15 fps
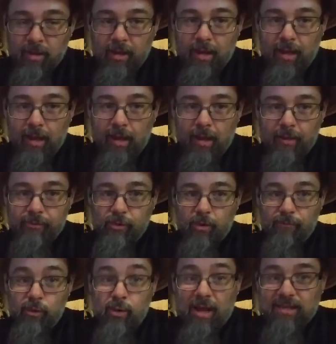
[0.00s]
And so
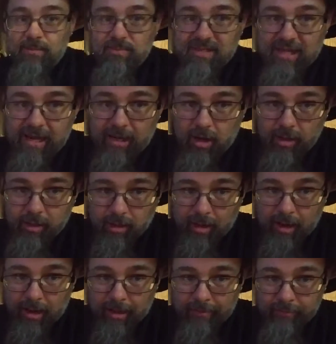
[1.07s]
if you got some seed on your
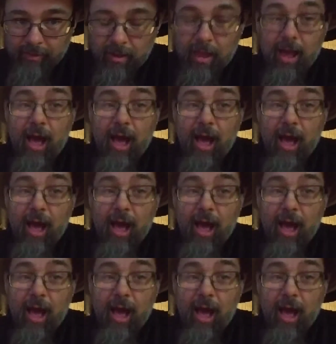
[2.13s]
hands,